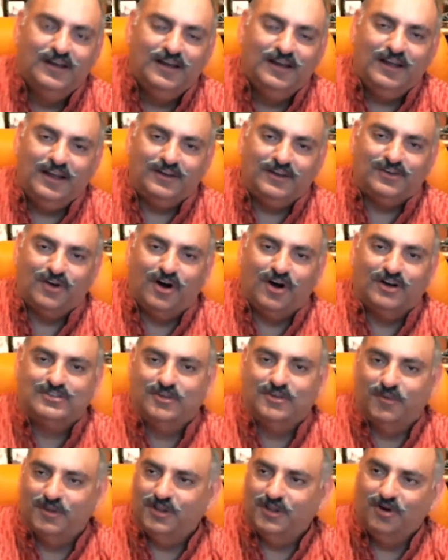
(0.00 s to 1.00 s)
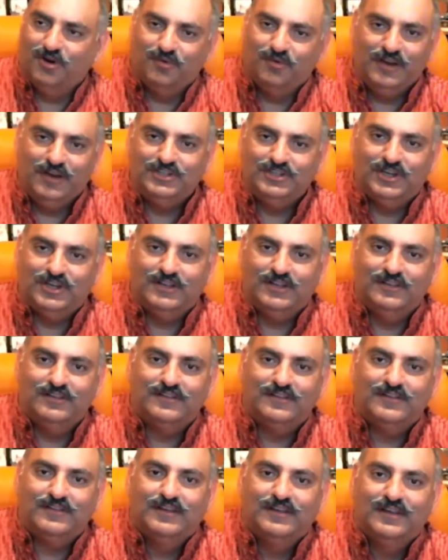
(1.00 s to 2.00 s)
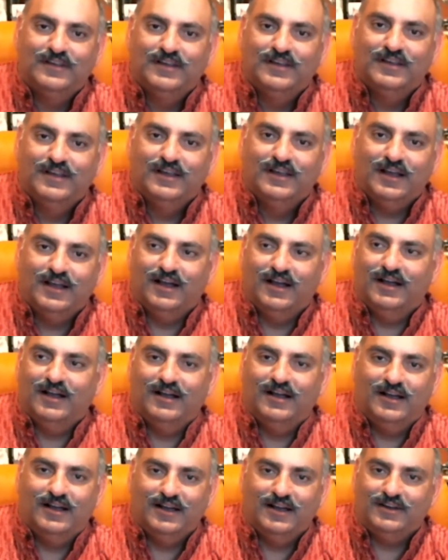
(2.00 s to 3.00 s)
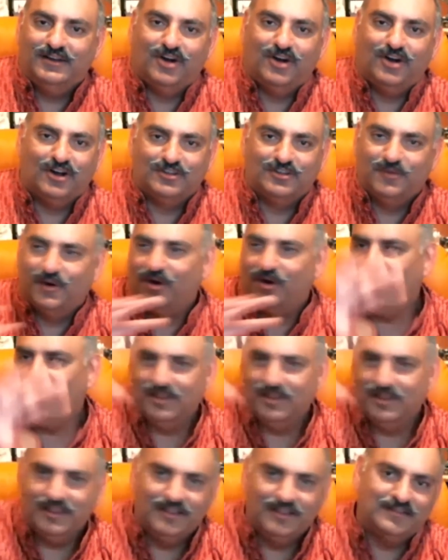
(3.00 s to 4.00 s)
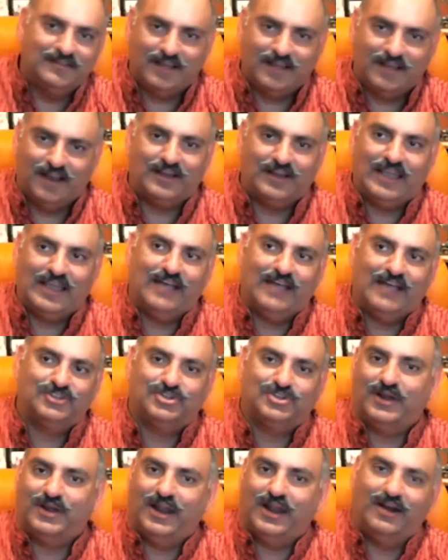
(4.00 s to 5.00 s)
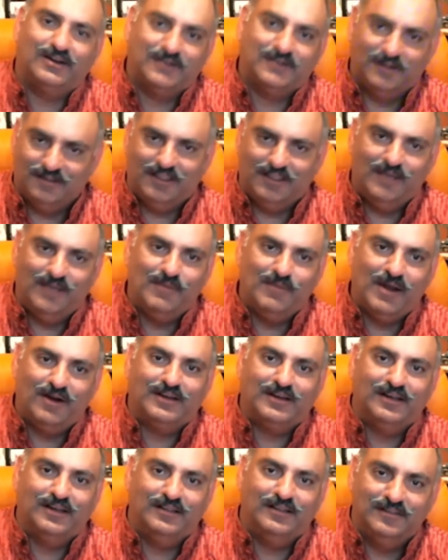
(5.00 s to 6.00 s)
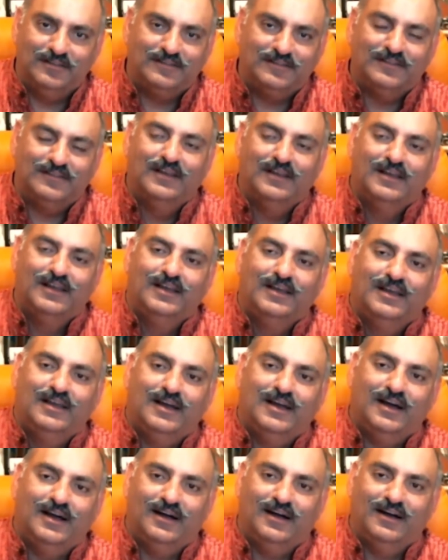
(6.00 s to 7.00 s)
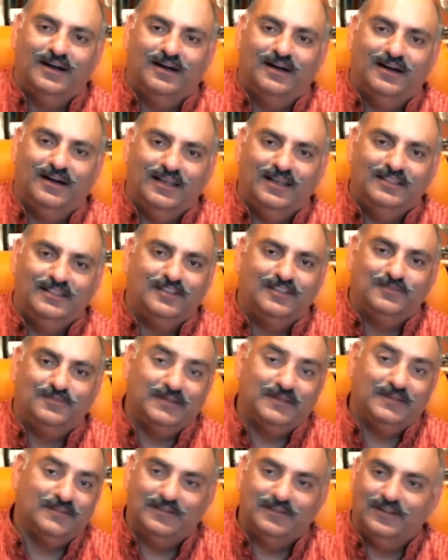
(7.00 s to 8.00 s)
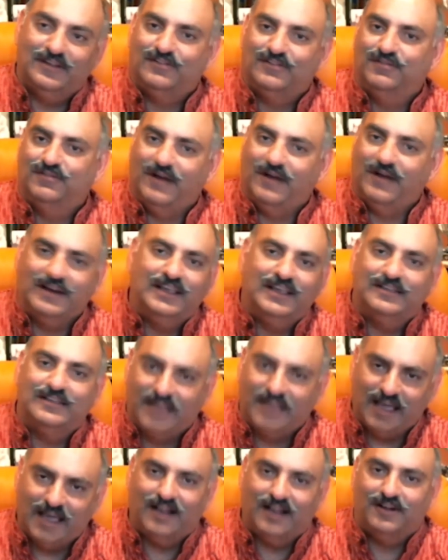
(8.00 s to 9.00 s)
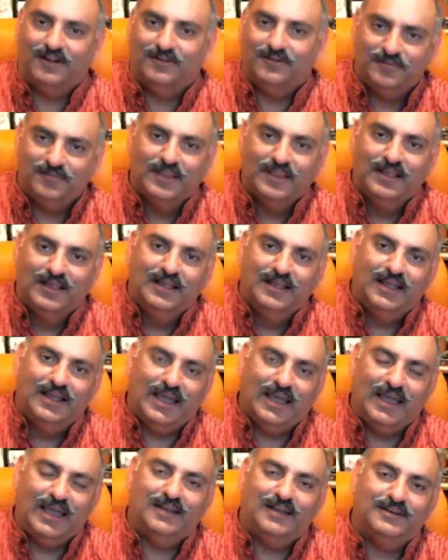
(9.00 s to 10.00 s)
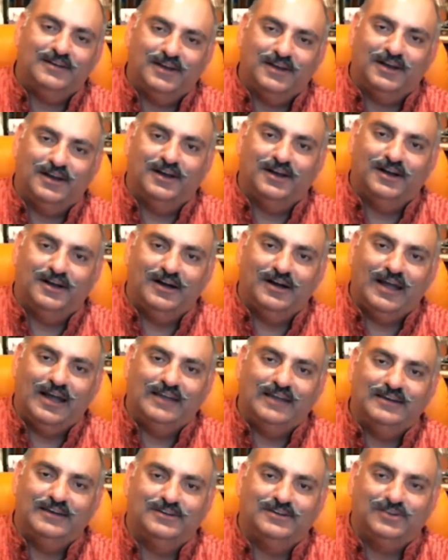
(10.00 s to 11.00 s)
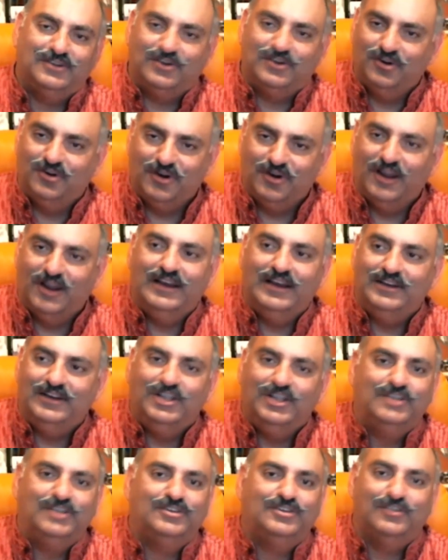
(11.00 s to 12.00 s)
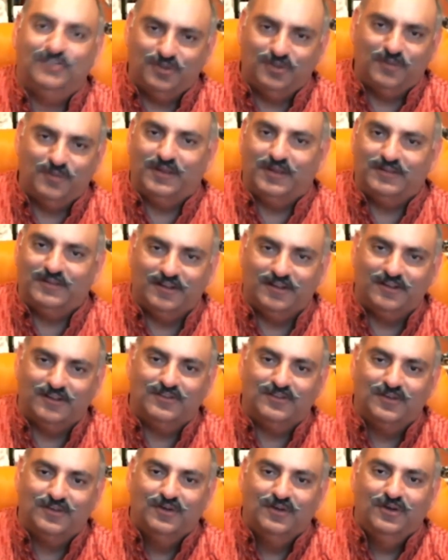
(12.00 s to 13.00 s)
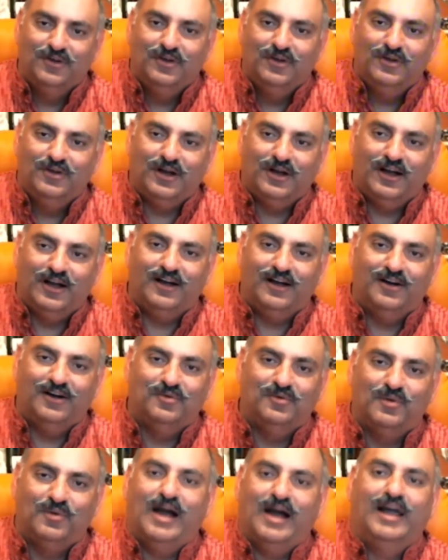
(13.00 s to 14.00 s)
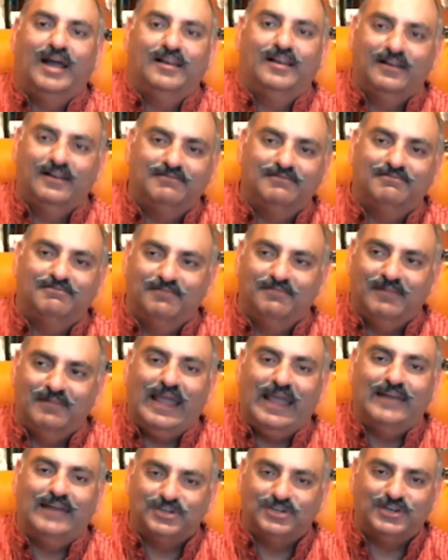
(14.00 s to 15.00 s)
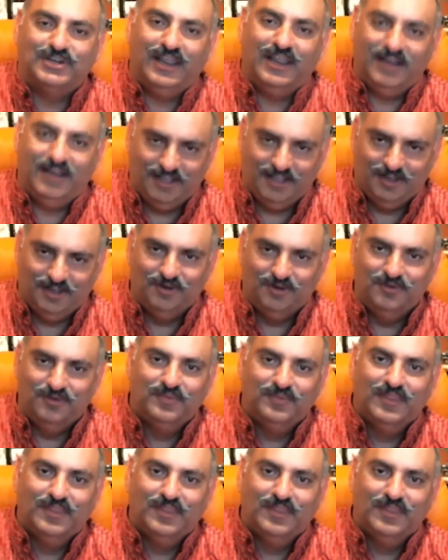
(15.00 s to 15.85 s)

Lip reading: it talks about the Norwegians, it talks about all this kind of cast of characters, the Americans in this business. It's funny as hell, and it really teaches you the business while entertaining you.